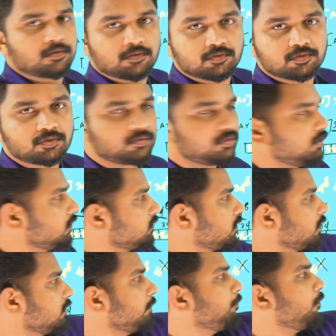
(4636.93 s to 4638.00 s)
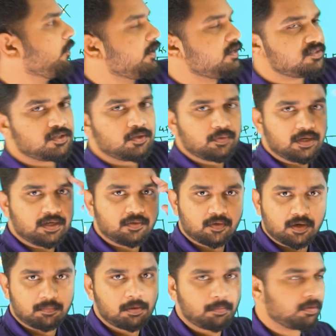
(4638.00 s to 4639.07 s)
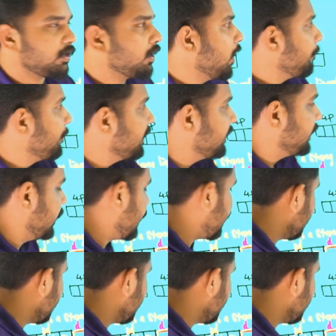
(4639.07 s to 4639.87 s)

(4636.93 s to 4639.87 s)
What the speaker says: so these are the points you need to remember, but here